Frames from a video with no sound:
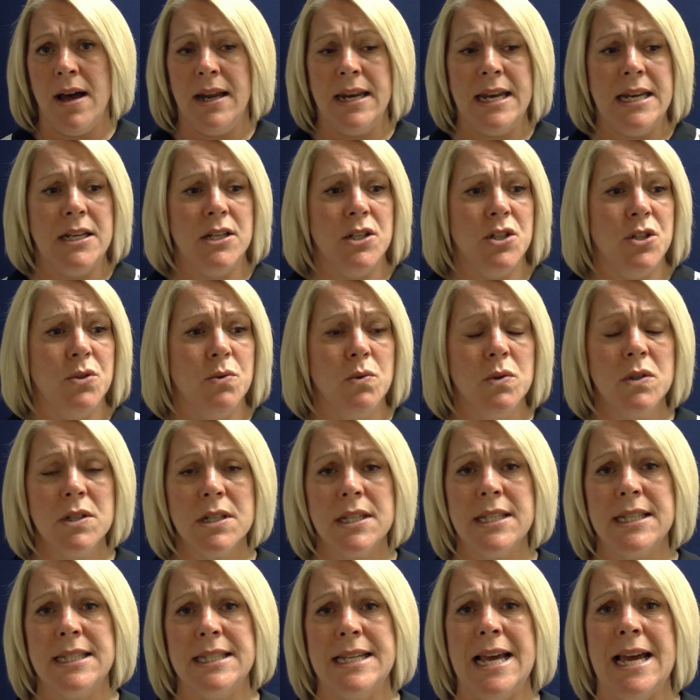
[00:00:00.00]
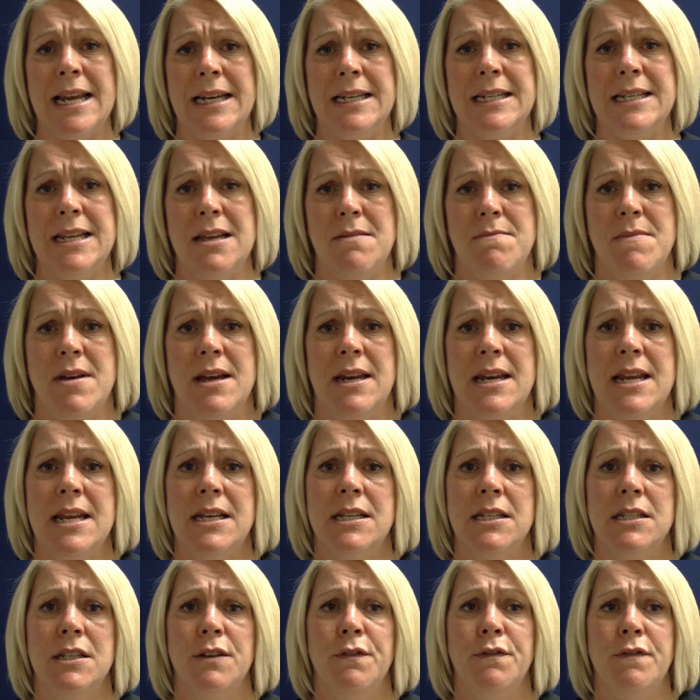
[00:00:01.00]
I needed to understand him. I
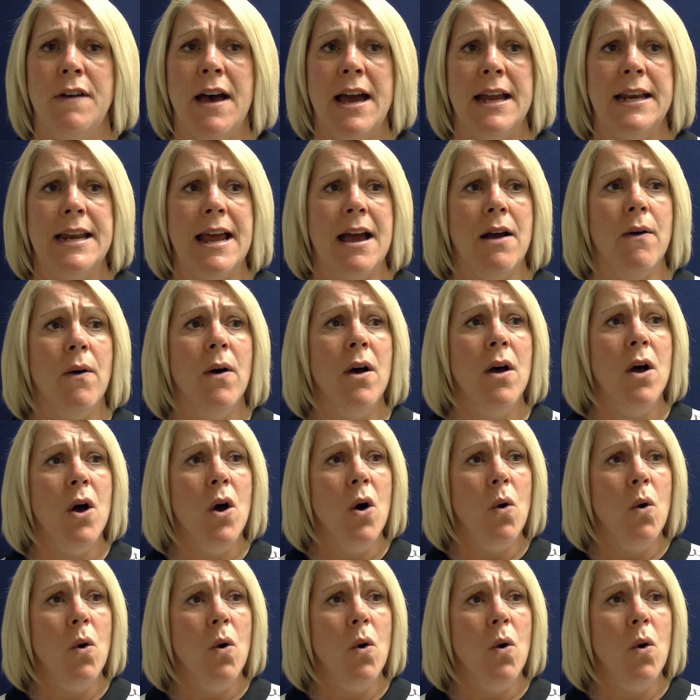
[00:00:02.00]
needed to find out